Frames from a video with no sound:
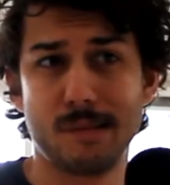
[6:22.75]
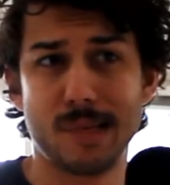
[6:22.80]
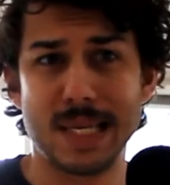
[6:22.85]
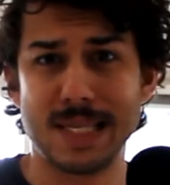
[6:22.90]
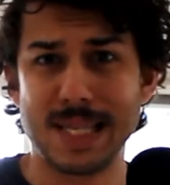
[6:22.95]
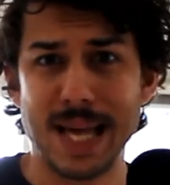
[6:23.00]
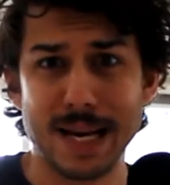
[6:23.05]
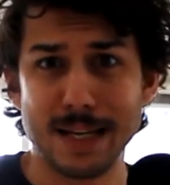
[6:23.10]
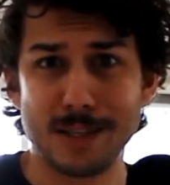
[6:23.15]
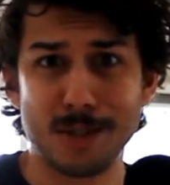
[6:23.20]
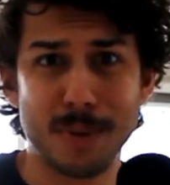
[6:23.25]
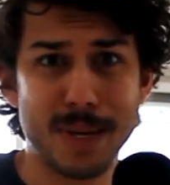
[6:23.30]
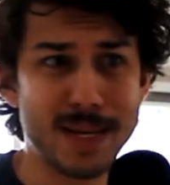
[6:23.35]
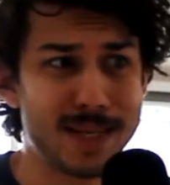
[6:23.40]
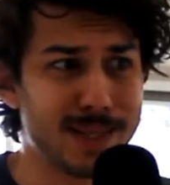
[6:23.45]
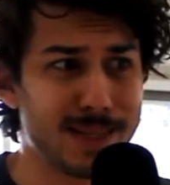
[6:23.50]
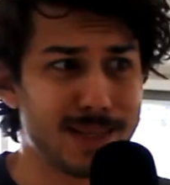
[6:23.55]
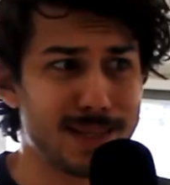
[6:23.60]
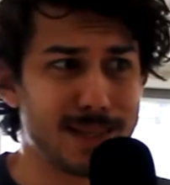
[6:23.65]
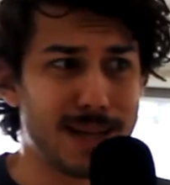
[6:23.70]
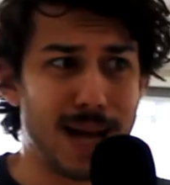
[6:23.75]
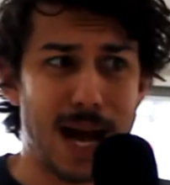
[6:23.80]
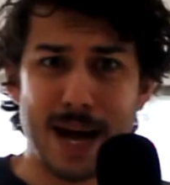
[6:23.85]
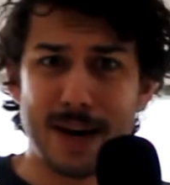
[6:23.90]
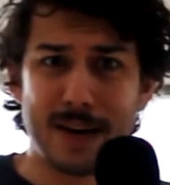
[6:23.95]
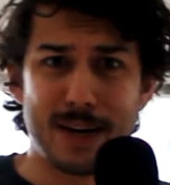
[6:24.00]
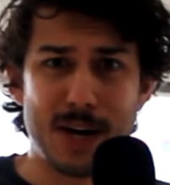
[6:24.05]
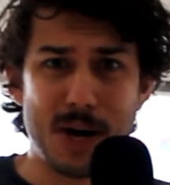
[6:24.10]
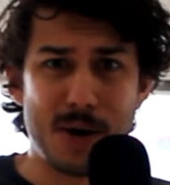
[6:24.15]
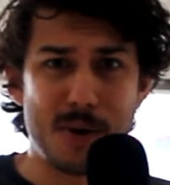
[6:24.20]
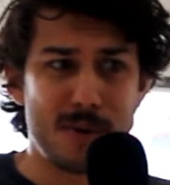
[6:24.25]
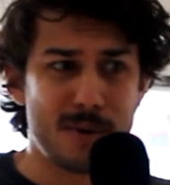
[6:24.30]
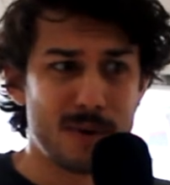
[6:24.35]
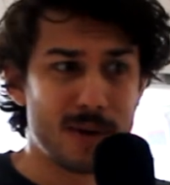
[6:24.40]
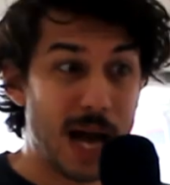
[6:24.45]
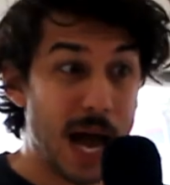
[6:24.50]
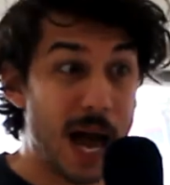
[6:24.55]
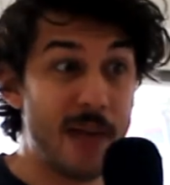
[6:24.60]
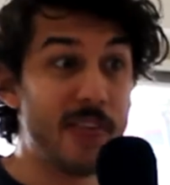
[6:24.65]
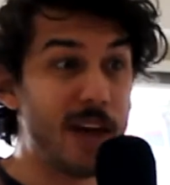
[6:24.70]
Is that a twist? I don't know.
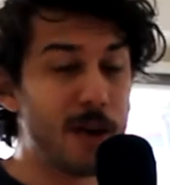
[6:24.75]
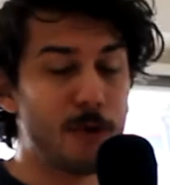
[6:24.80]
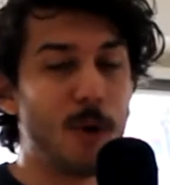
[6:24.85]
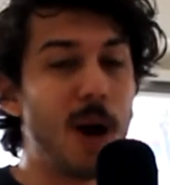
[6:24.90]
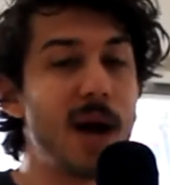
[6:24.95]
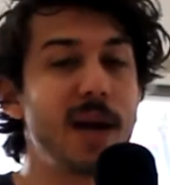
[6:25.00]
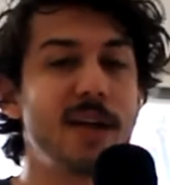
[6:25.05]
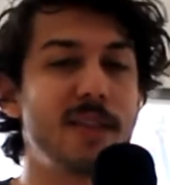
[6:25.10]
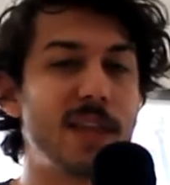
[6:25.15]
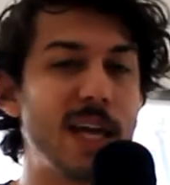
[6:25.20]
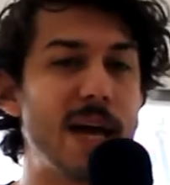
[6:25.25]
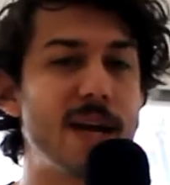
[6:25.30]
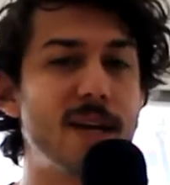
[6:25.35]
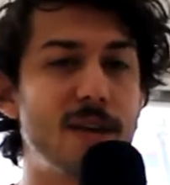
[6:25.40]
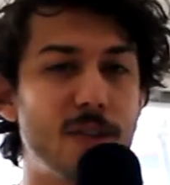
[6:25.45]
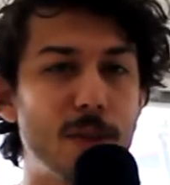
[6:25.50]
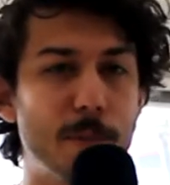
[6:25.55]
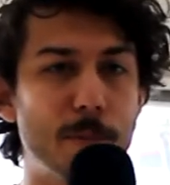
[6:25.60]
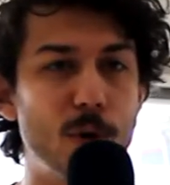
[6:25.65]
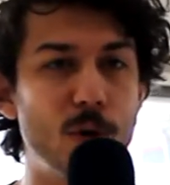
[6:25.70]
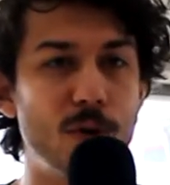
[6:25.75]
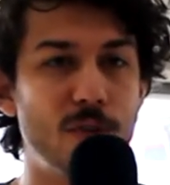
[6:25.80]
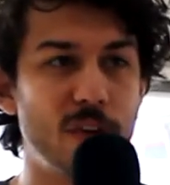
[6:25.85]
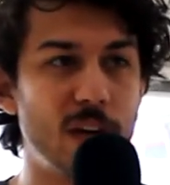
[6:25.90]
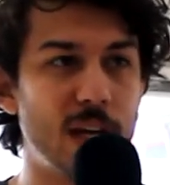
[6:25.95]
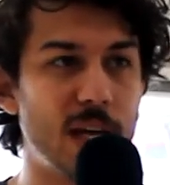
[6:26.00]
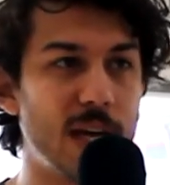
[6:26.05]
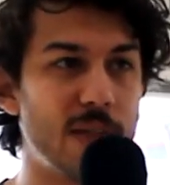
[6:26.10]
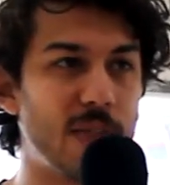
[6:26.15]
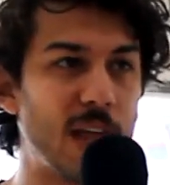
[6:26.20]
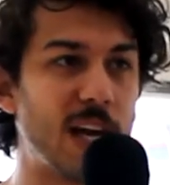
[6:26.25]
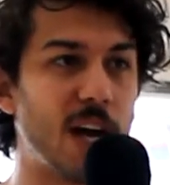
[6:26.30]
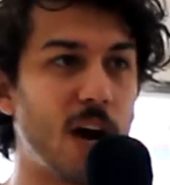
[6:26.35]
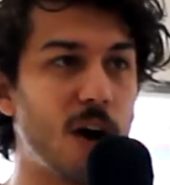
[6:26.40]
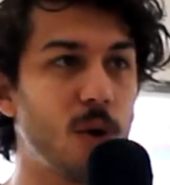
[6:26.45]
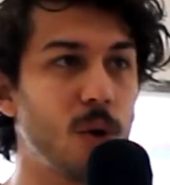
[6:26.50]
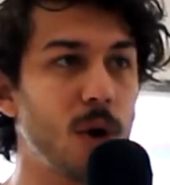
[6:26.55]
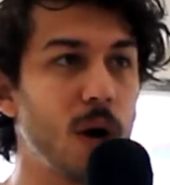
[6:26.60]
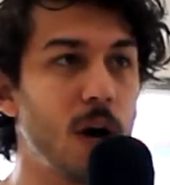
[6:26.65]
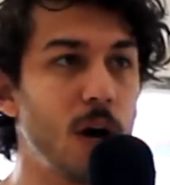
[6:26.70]
And then right at the end of the movie, they
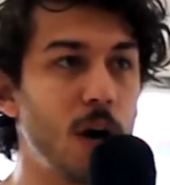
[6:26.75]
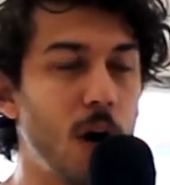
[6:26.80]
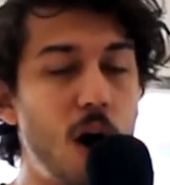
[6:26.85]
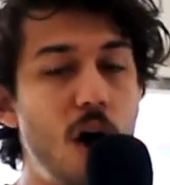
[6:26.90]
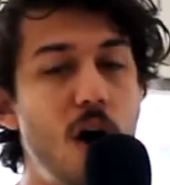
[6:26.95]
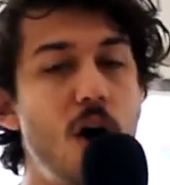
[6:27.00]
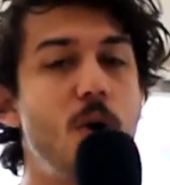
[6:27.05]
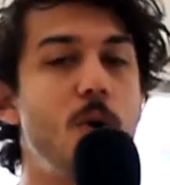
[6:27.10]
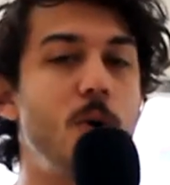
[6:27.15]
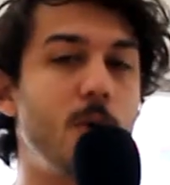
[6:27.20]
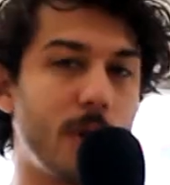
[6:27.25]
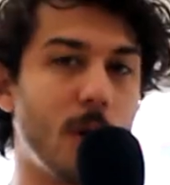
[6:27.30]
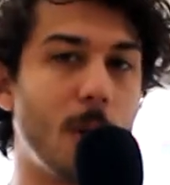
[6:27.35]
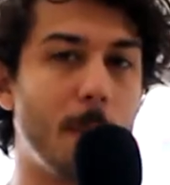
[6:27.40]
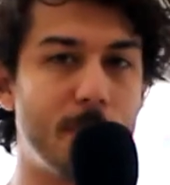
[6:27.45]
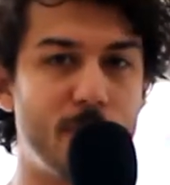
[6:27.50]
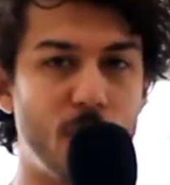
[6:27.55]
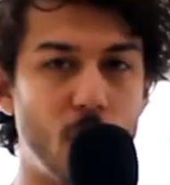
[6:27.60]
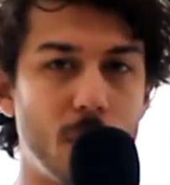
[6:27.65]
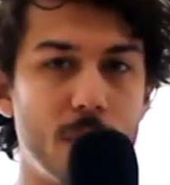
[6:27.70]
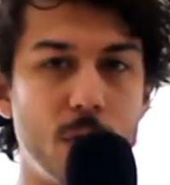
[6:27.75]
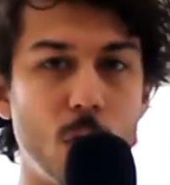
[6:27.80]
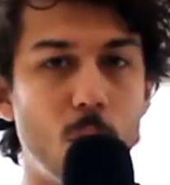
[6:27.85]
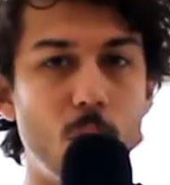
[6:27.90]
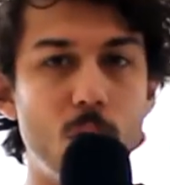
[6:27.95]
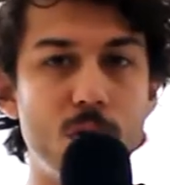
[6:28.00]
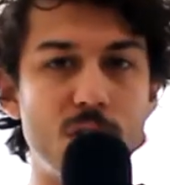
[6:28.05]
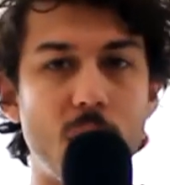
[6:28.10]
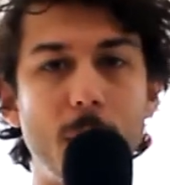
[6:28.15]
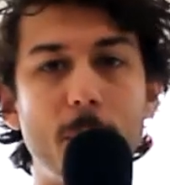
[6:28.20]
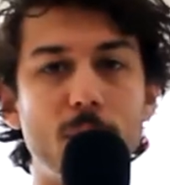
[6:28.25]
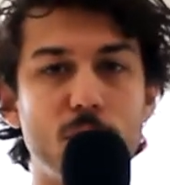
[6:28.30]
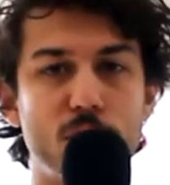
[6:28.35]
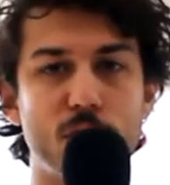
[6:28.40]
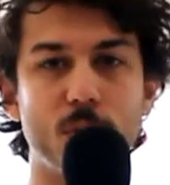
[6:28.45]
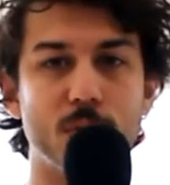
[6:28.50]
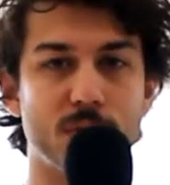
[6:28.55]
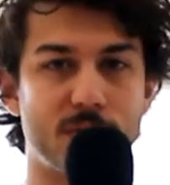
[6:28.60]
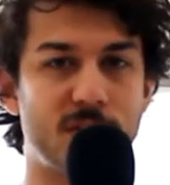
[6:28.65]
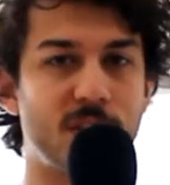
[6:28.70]
go, oh, you're
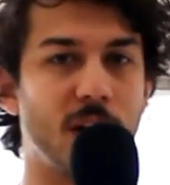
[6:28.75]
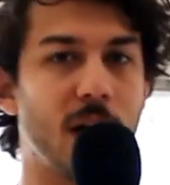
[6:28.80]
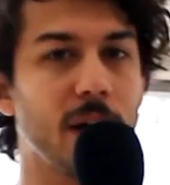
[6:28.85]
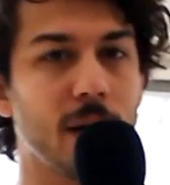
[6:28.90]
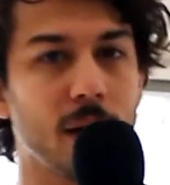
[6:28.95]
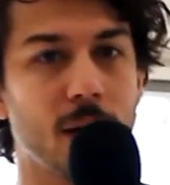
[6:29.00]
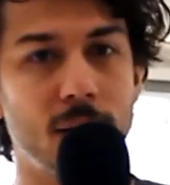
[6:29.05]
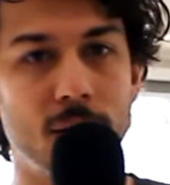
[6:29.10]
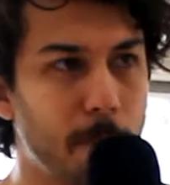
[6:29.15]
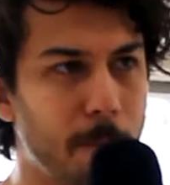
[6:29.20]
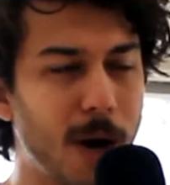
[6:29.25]
Dumbledore's son.